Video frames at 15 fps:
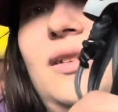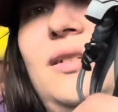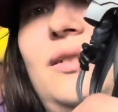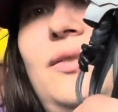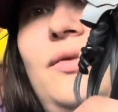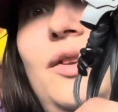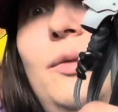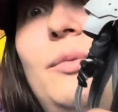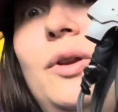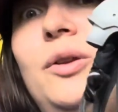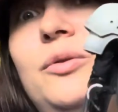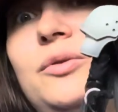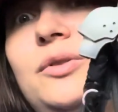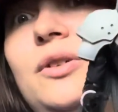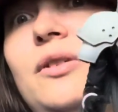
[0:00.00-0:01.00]
If anybody
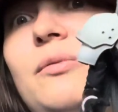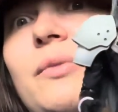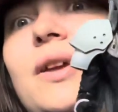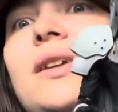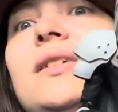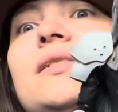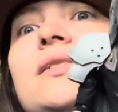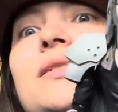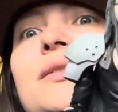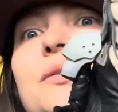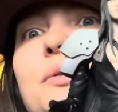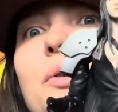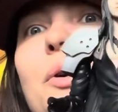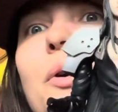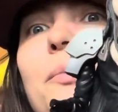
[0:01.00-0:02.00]
knows how to make it
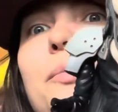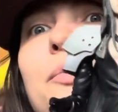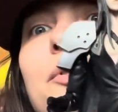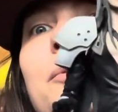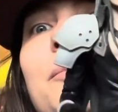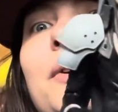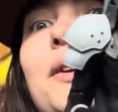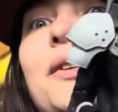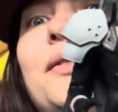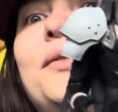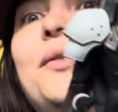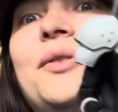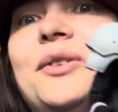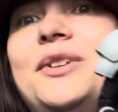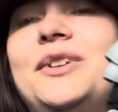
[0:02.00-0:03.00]
stop, they'll make a
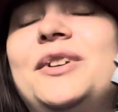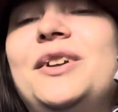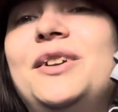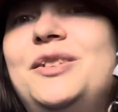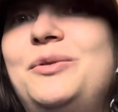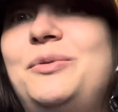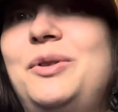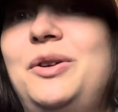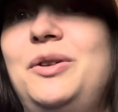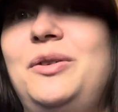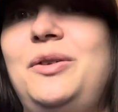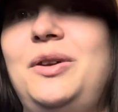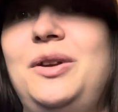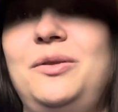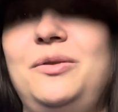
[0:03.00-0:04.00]
fortune, I swear.
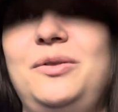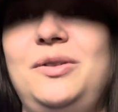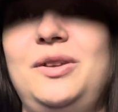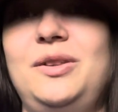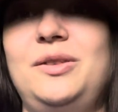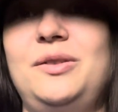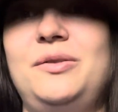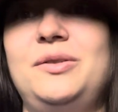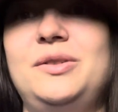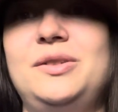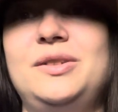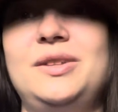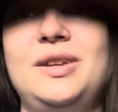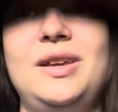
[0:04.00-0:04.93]
I don't think there is